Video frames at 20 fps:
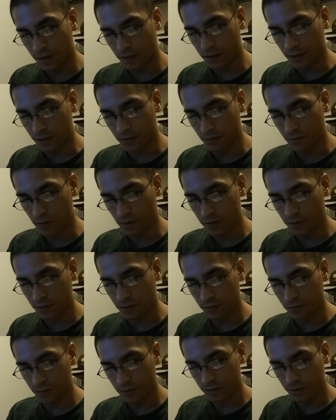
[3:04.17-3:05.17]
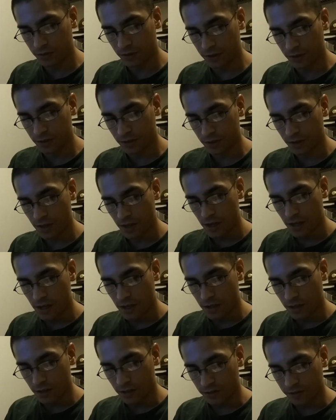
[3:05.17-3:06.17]
And he dwelt in the wilderness
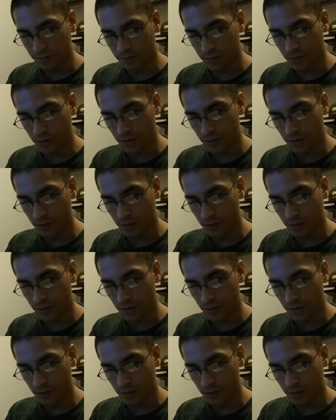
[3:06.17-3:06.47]
of